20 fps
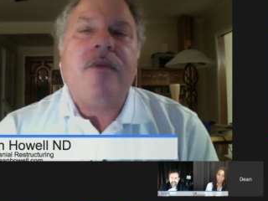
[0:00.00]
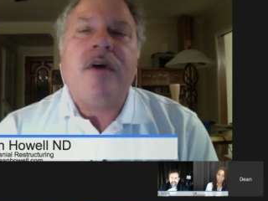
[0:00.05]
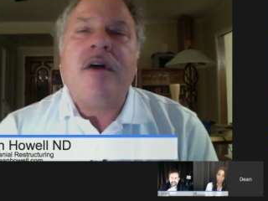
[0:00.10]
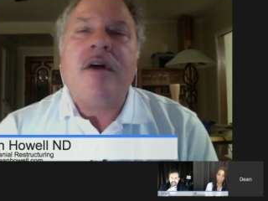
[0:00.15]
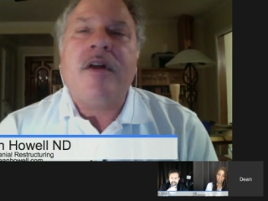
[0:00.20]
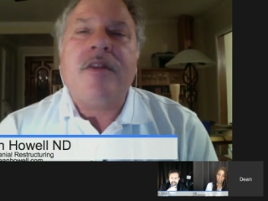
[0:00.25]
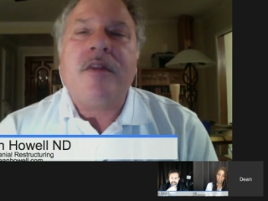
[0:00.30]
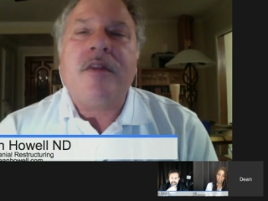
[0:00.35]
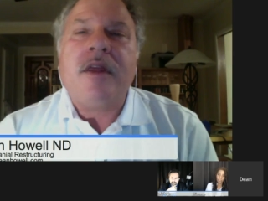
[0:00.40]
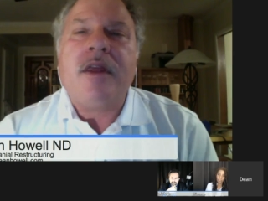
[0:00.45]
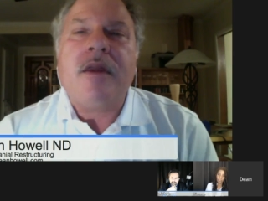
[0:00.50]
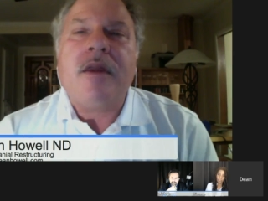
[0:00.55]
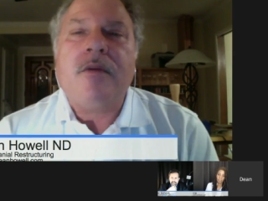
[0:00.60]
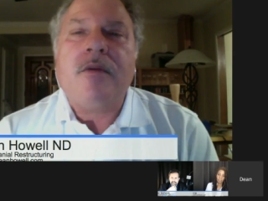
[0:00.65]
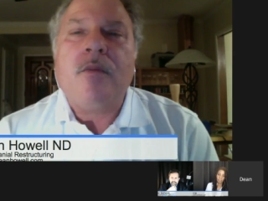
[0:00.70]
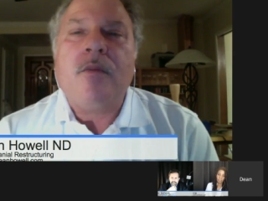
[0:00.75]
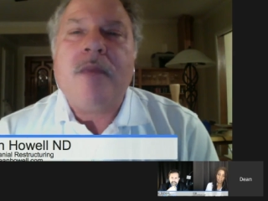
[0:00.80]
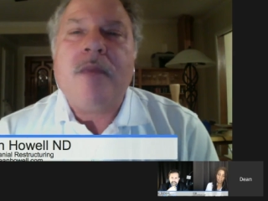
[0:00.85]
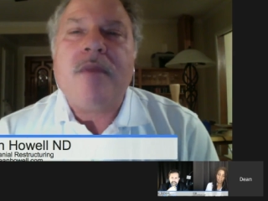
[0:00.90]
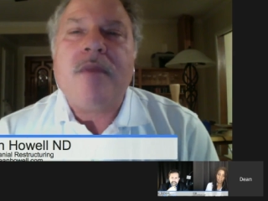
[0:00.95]
Uh, the
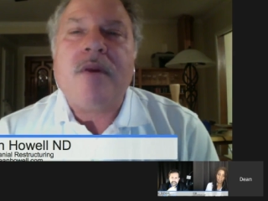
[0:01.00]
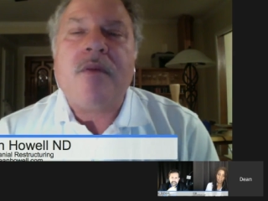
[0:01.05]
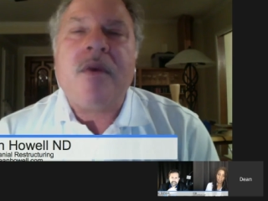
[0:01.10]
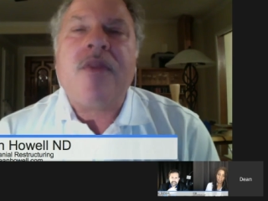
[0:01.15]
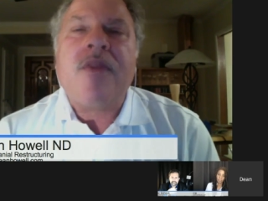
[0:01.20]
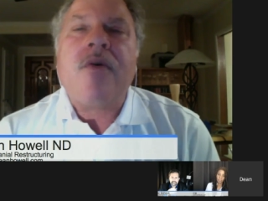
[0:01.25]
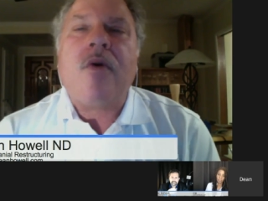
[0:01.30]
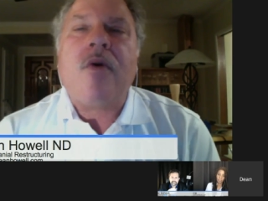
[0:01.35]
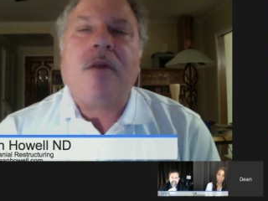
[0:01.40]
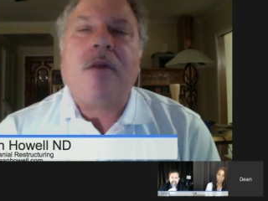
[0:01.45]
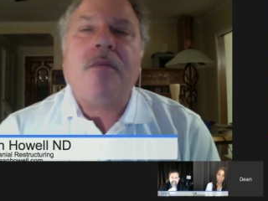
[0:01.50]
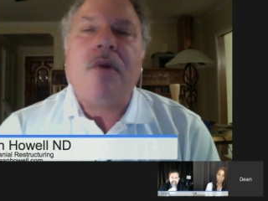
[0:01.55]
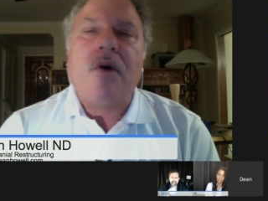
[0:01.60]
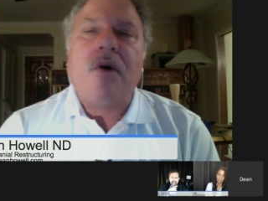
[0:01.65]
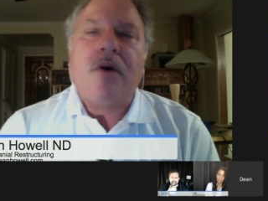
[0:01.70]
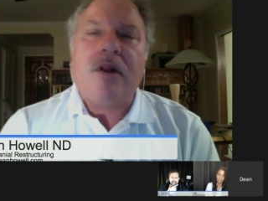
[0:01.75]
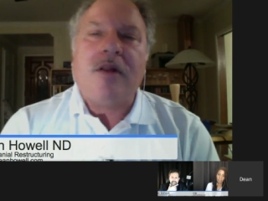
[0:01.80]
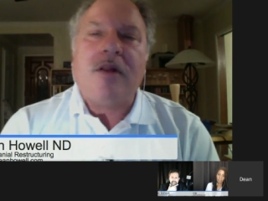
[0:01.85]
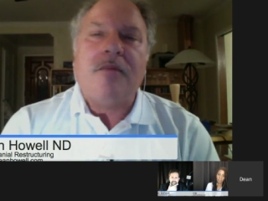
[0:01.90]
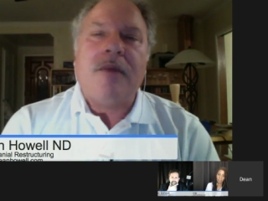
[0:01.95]
women with
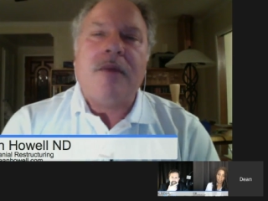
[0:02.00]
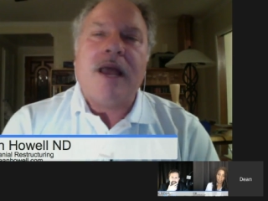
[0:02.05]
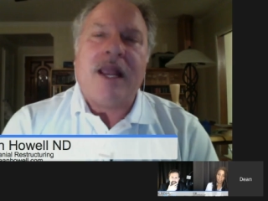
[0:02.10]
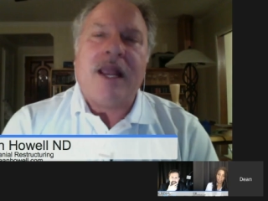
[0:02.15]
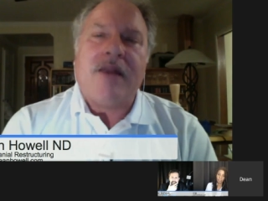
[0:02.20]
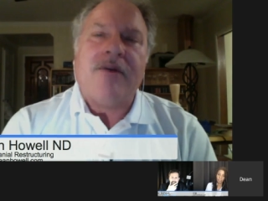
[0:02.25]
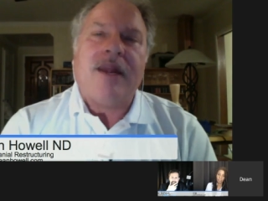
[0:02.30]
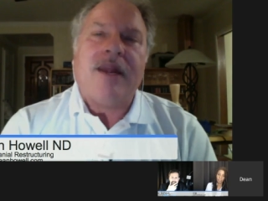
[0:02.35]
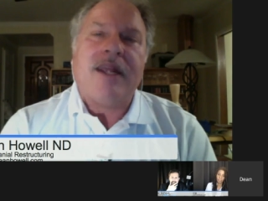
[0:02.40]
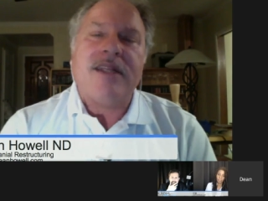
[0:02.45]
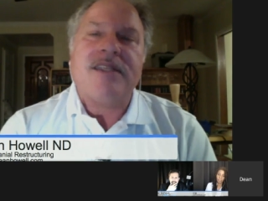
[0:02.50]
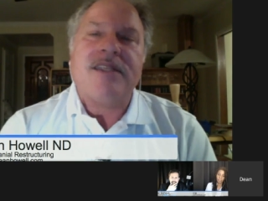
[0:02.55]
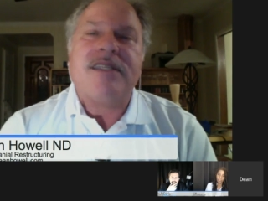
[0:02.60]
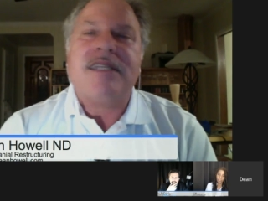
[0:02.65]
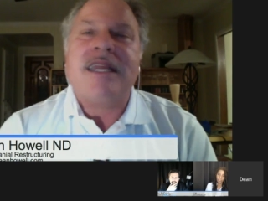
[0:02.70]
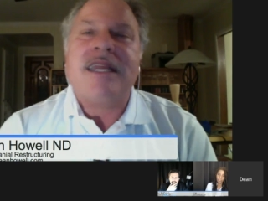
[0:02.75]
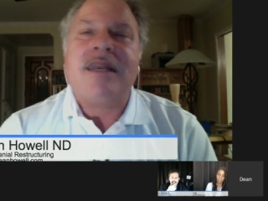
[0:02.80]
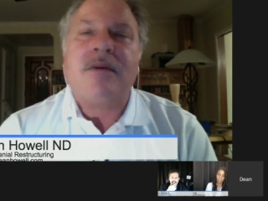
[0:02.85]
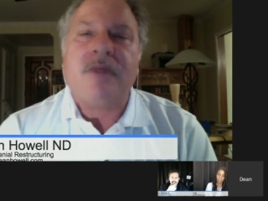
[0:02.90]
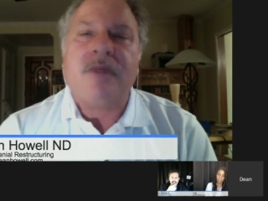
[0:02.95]
hormonal migraines
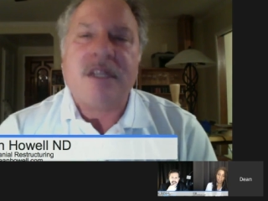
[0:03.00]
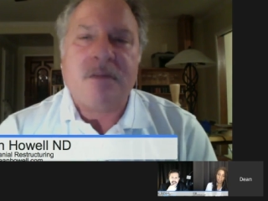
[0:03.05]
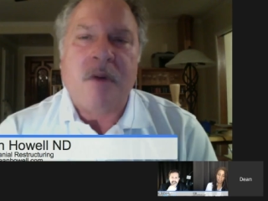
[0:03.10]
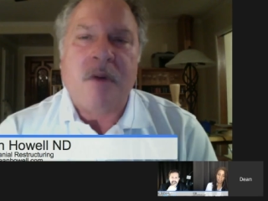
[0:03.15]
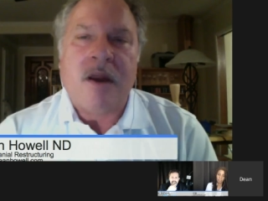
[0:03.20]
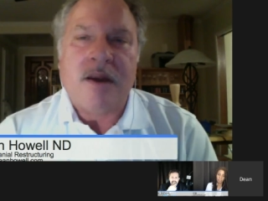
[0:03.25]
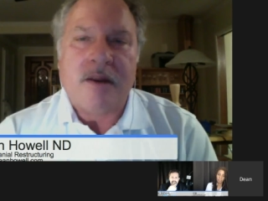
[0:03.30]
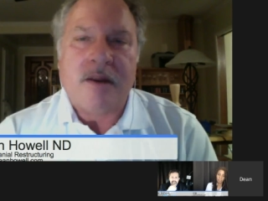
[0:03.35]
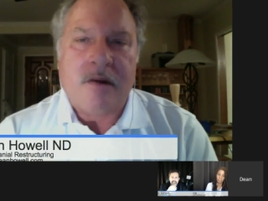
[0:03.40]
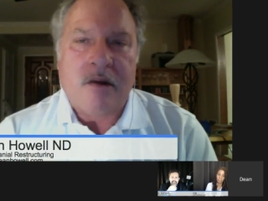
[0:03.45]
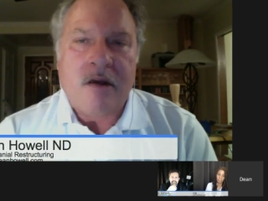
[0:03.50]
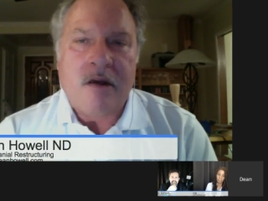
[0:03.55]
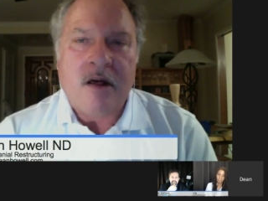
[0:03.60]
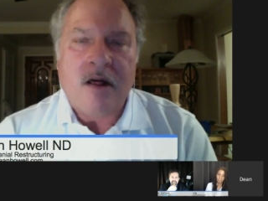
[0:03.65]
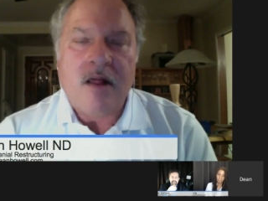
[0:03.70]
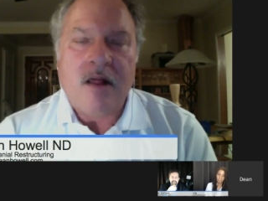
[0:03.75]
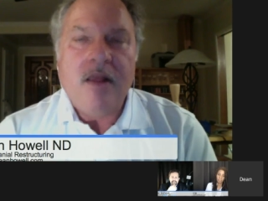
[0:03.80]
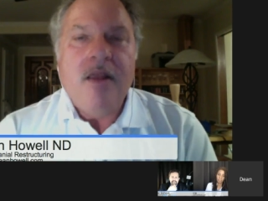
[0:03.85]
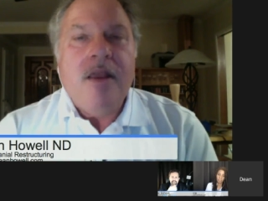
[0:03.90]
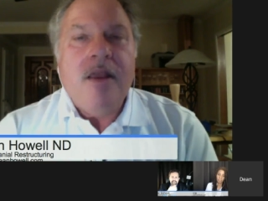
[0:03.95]
didn't respond at
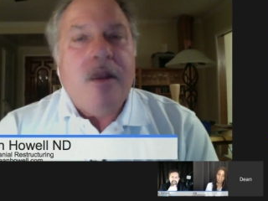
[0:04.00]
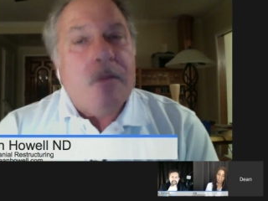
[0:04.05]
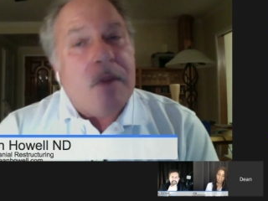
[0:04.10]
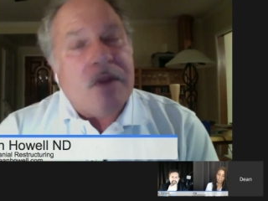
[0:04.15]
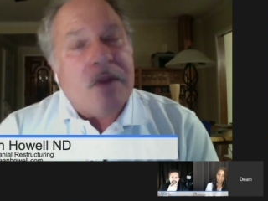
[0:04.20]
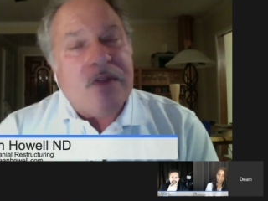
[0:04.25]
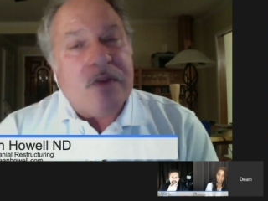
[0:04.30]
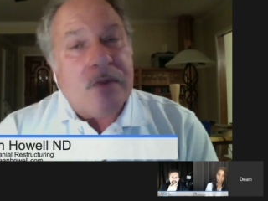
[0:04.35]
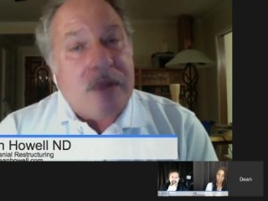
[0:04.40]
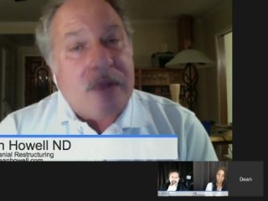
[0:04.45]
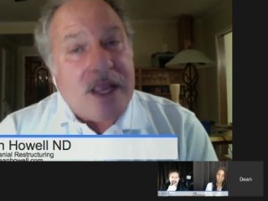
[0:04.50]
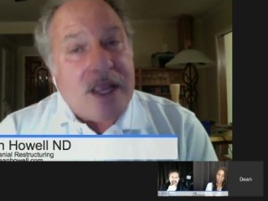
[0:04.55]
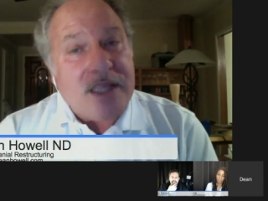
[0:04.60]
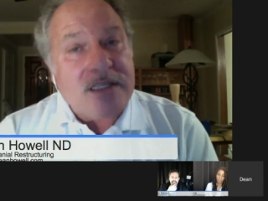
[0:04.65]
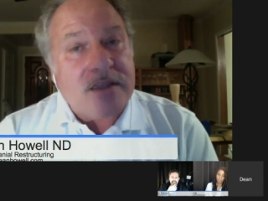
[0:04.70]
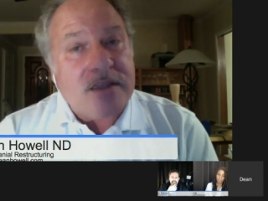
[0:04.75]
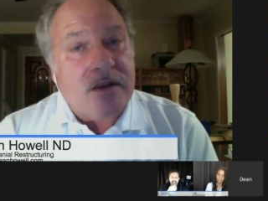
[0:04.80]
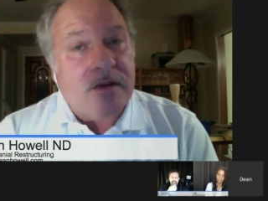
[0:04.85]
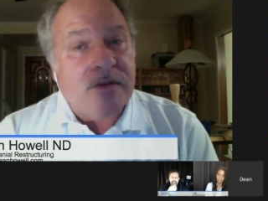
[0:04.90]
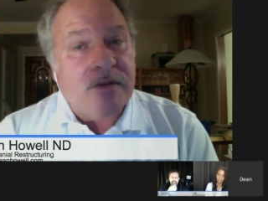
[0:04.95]
all, but the
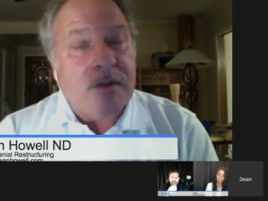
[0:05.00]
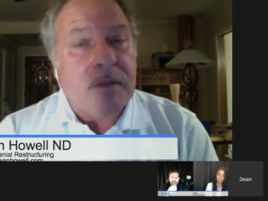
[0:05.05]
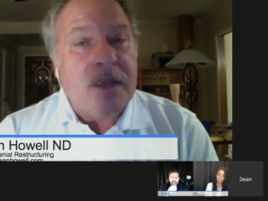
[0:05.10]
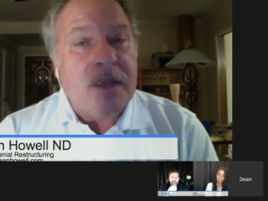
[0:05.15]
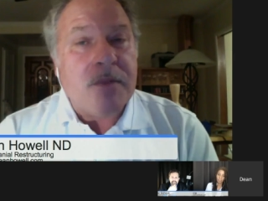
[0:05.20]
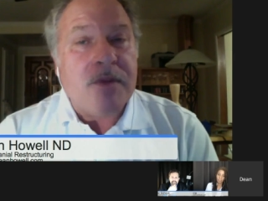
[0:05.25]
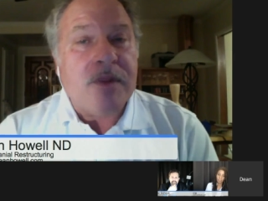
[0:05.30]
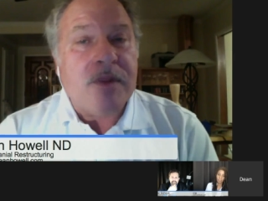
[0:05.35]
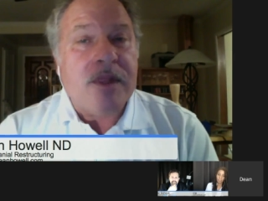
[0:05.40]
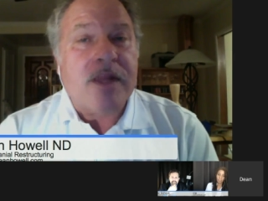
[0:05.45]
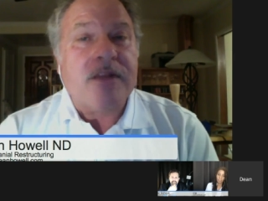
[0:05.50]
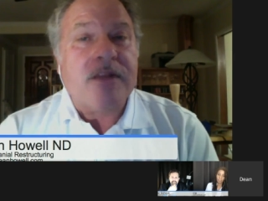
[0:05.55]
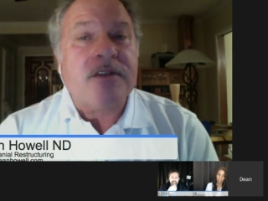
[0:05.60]
rest of the people that,